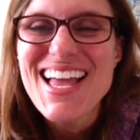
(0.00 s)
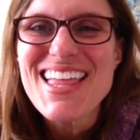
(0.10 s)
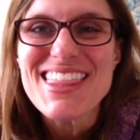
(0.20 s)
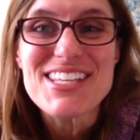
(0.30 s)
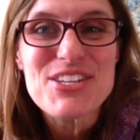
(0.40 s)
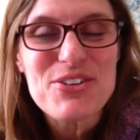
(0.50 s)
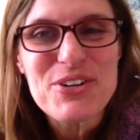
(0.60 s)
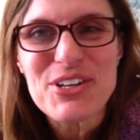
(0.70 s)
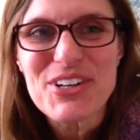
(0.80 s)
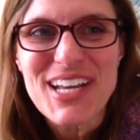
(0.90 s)
Things are
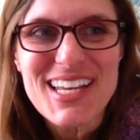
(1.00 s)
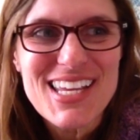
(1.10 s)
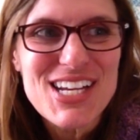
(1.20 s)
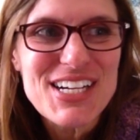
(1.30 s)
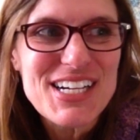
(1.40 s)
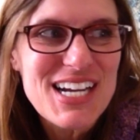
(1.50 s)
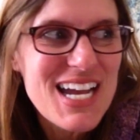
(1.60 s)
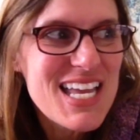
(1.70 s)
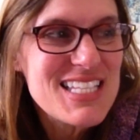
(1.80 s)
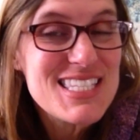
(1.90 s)
going great here.
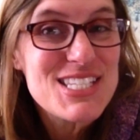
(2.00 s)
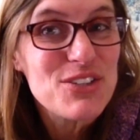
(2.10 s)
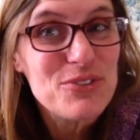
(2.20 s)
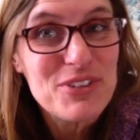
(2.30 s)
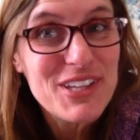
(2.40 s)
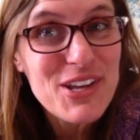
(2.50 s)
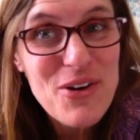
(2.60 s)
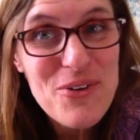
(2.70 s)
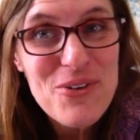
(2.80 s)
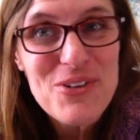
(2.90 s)
It's still really
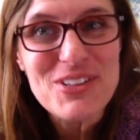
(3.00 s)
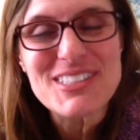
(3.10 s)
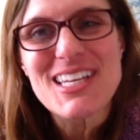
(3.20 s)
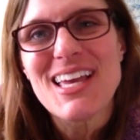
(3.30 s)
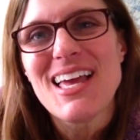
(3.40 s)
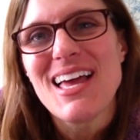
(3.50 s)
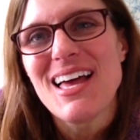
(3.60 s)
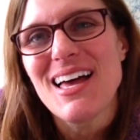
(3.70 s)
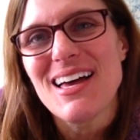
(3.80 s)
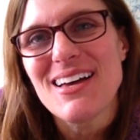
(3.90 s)
cold.
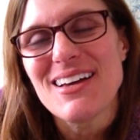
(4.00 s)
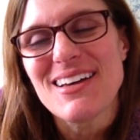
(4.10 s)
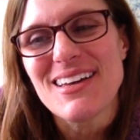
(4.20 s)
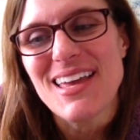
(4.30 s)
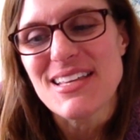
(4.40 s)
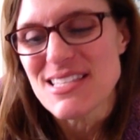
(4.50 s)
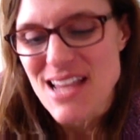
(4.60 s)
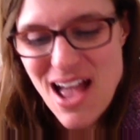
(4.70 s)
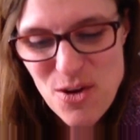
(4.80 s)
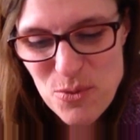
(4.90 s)
It has
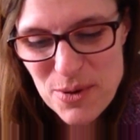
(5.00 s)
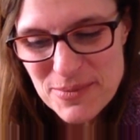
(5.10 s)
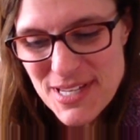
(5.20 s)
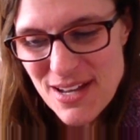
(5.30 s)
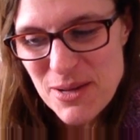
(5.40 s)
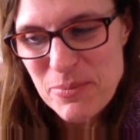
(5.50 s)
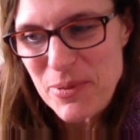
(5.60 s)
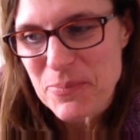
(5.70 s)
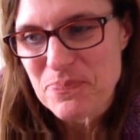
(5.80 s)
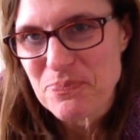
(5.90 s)
not warmed up.
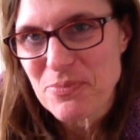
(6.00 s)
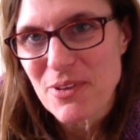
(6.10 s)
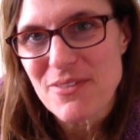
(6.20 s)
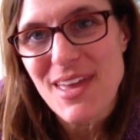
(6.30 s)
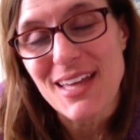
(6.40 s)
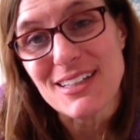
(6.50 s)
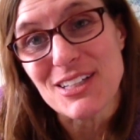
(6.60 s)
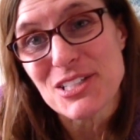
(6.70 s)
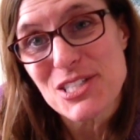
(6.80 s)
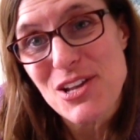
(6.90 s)
We've had a
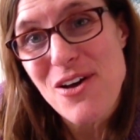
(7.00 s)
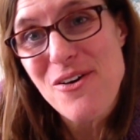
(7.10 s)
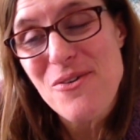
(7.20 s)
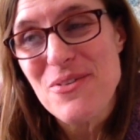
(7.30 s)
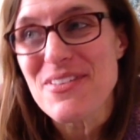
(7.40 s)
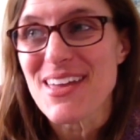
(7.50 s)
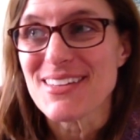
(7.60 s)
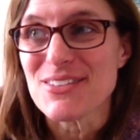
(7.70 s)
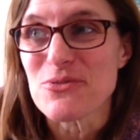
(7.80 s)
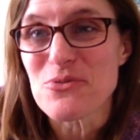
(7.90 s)
little snow. We've had
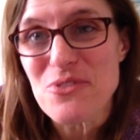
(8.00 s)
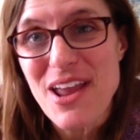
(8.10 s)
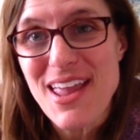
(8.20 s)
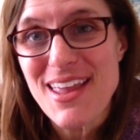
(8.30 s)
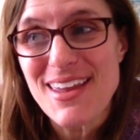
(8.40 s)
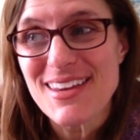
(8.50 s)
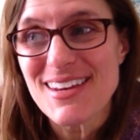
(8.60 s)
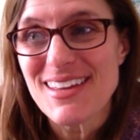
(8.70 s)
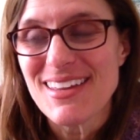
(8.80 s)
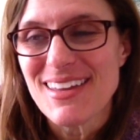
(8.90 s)

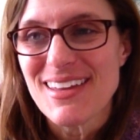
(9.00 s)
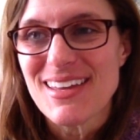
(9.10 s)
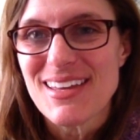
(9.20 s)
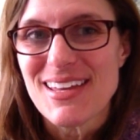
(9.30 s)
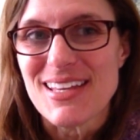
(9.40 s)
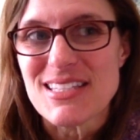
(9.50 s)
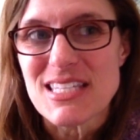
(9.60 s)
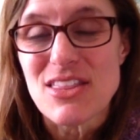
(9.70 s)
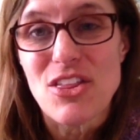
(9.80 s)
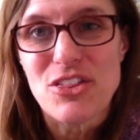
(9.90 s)
rain. It's
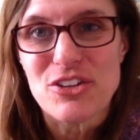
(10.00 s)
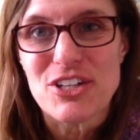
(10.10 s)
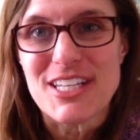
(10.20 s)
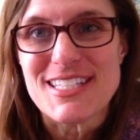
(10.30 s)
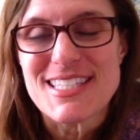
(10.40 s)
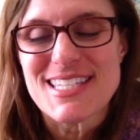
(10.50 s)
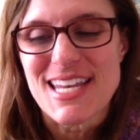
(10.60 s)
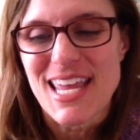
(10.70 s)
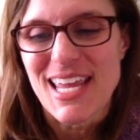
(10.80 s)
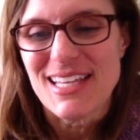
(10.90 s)
in the 30s
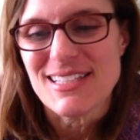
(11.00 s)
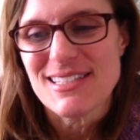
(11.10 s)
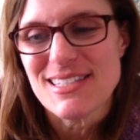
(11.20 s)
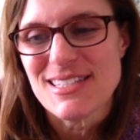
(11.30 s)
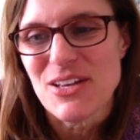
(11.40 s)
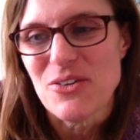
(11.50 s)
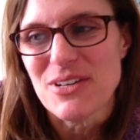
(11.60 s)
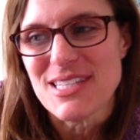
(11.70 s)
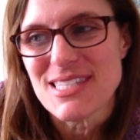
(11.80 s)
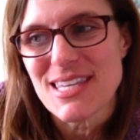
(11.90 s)
today. And
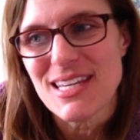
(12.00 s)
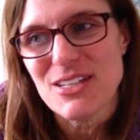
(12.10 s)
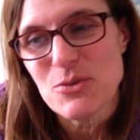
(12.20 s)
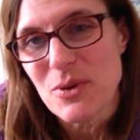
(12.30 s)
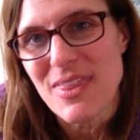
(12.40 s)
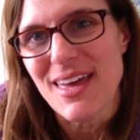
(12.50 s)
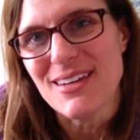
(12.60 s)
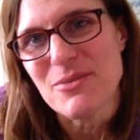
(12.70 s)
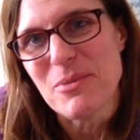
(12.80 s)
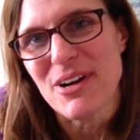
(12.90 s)
it's getting toward the
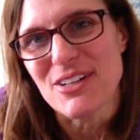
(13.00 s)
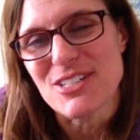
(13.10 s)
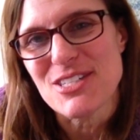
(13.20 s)
end of March.